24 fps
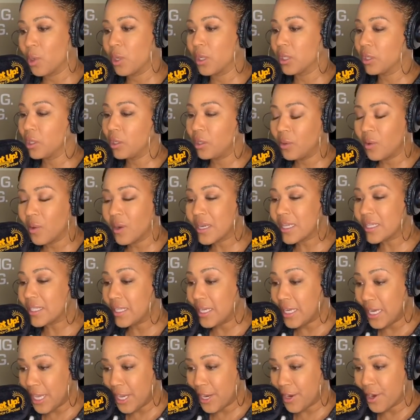The Lord is
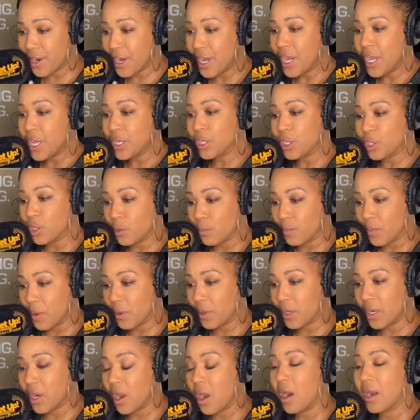near to the
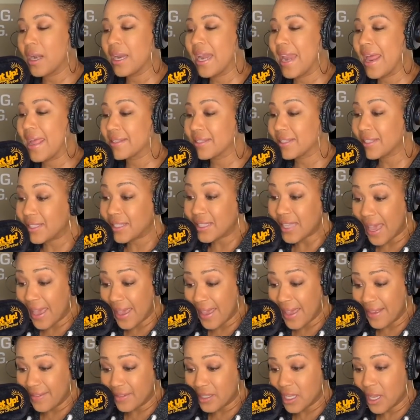brokenhearted and
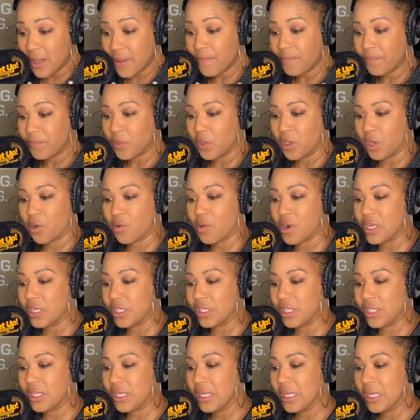saves the crushed
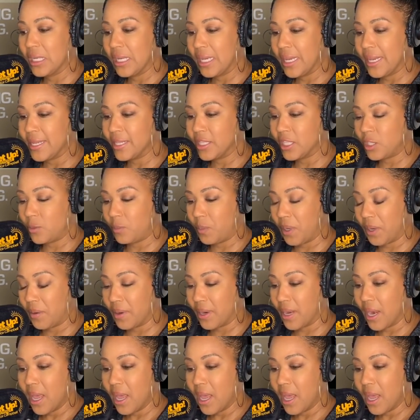in spirit.